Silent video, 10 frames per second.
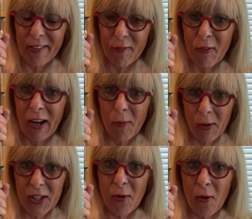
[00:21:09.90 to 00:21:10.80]
free
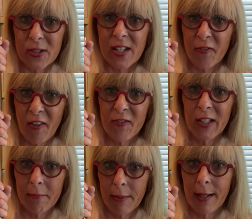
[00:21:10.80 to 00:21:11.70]
when you host a
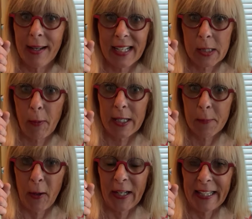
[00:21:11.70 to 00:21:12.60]
15-minute express
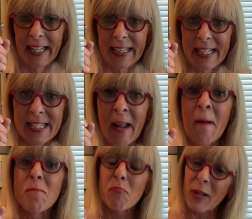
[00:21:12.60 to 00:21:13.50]
party like this.
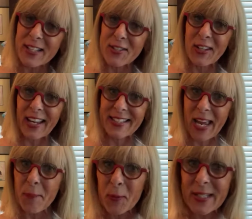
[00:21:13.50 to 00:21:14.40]
Plus you get
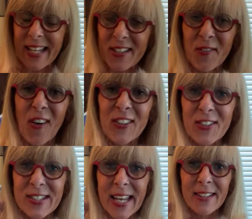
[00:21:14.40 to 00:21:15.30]
10% of all
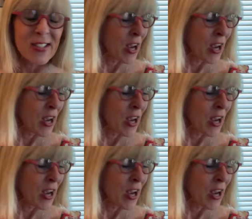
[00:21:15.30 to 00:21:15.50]
your sales.